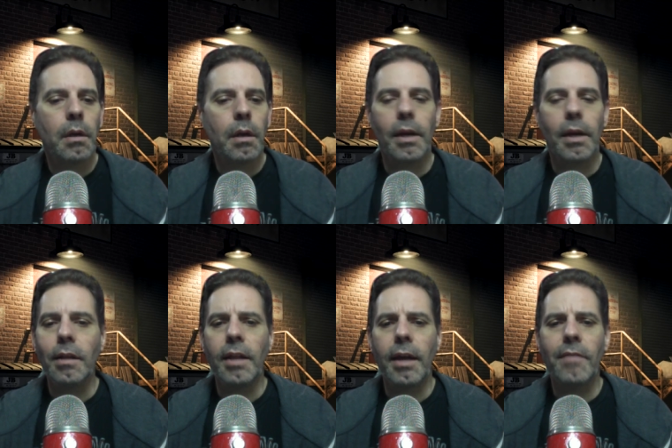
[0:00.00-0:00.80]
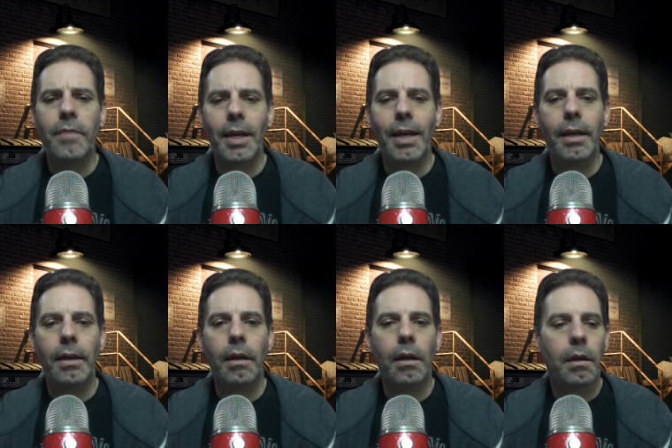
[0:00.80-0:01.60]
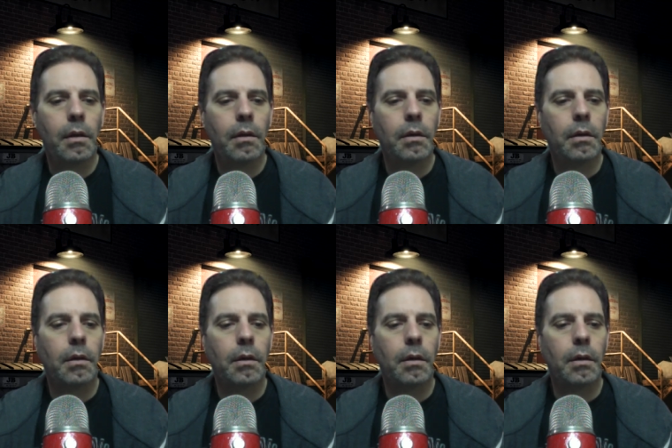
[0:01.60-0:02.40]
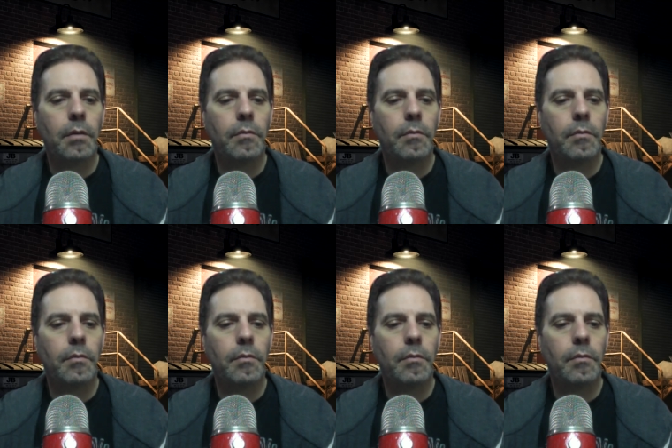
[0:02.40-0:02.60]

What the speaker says: and I think they have an in uh,